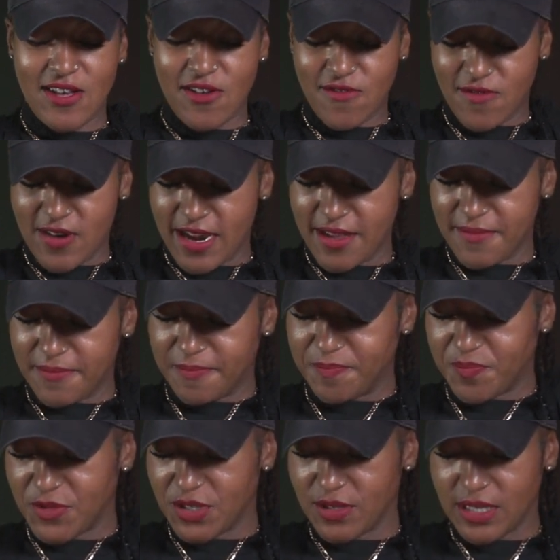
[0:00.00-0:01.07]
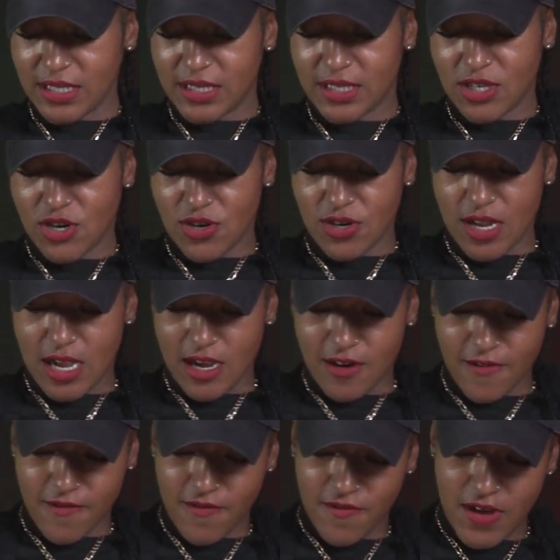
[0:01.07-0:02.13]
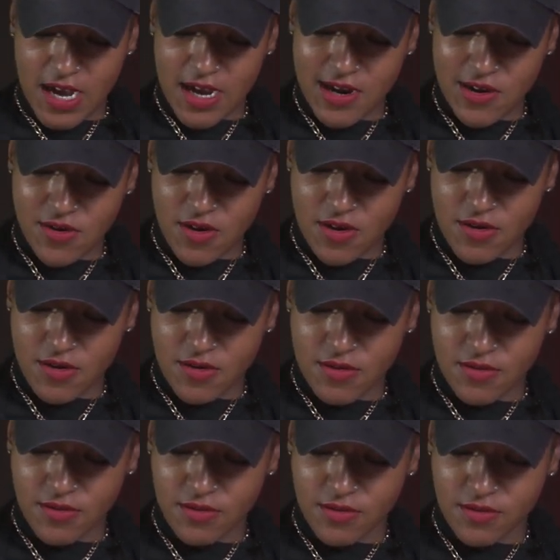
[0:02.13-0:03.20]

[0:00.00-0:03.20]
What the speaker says: All right, so let's turn our fire on.